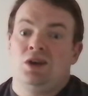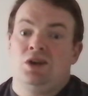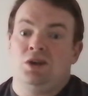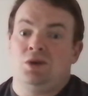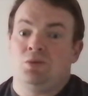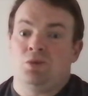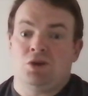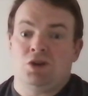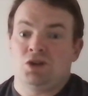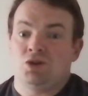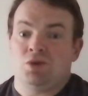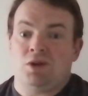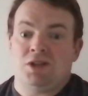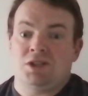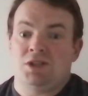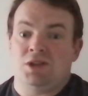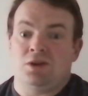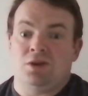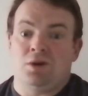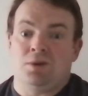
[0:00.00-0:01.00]
you want to
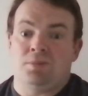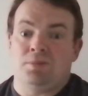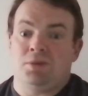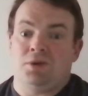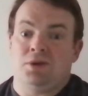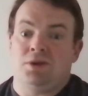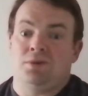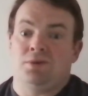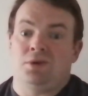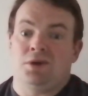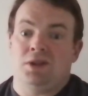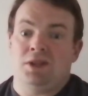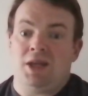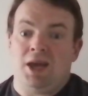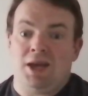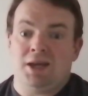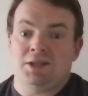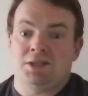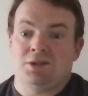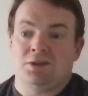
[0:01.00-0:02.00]
switch it up, or you want to
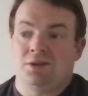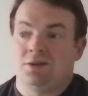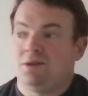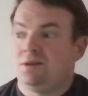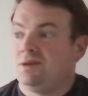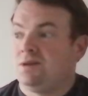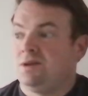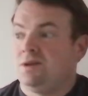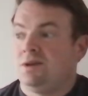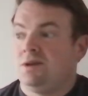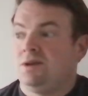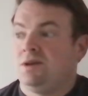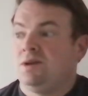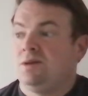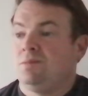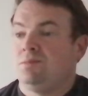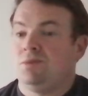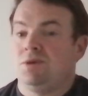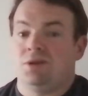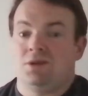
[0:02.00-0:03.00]
test on,
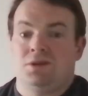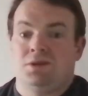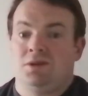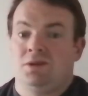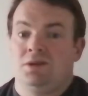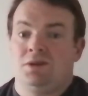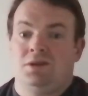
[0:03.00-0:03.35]
but